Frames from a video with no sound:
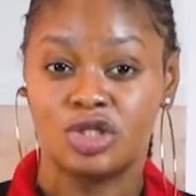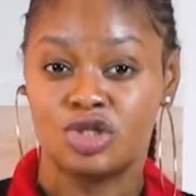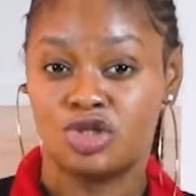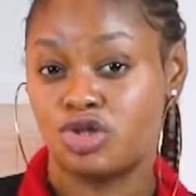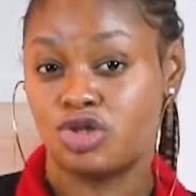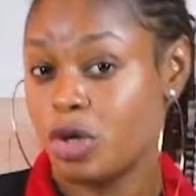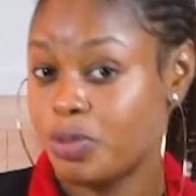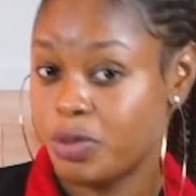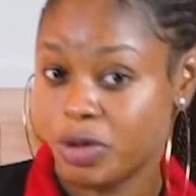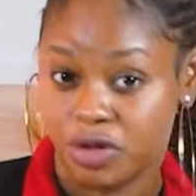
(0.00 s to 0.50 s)

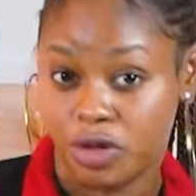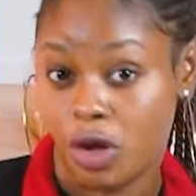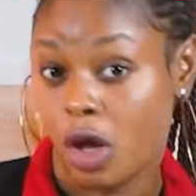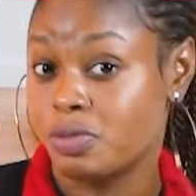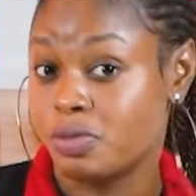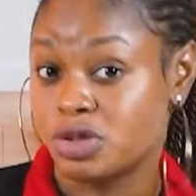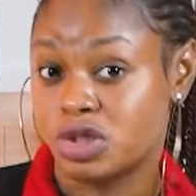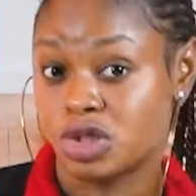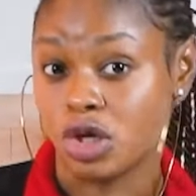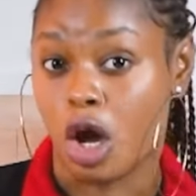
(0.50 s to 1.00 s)
Drop your
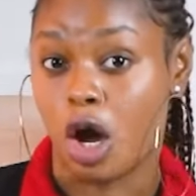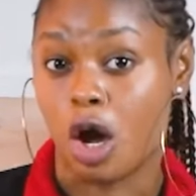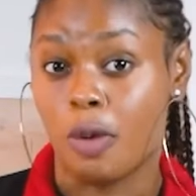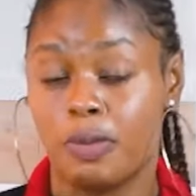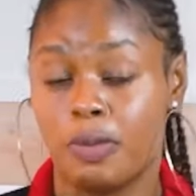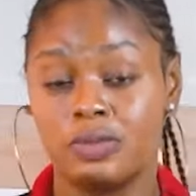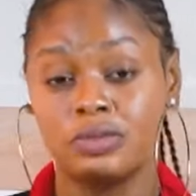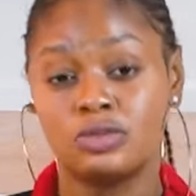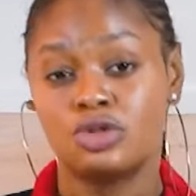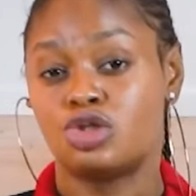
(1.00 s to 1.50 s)
thumbs
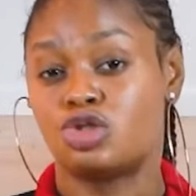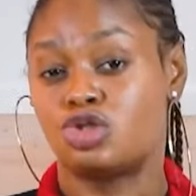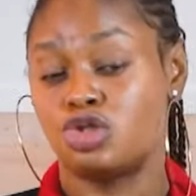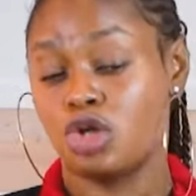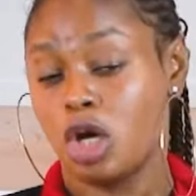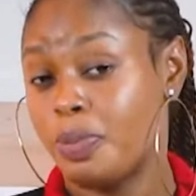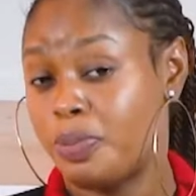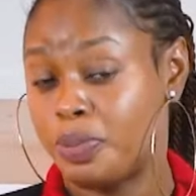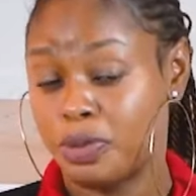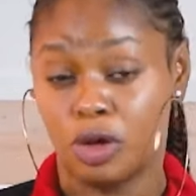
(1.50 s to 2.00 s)
up,
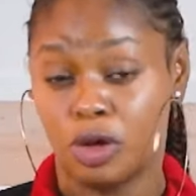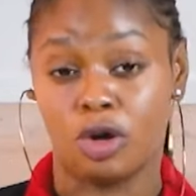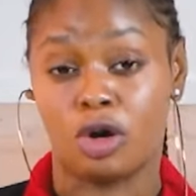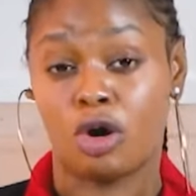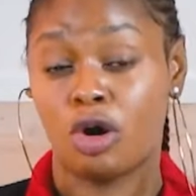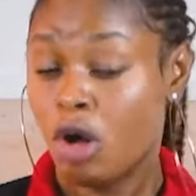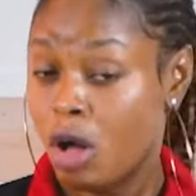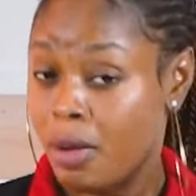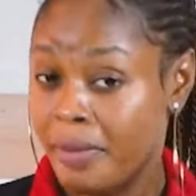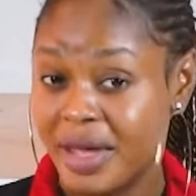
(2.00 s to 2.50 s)
drop your
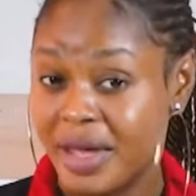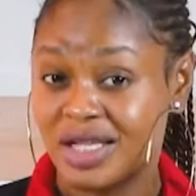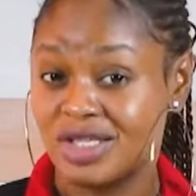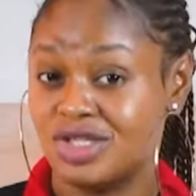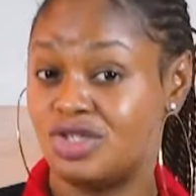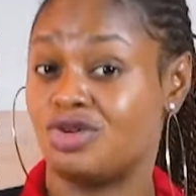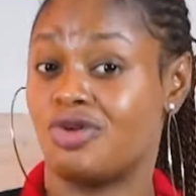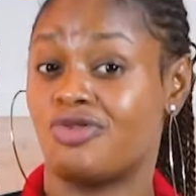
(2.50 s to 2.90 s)
comments,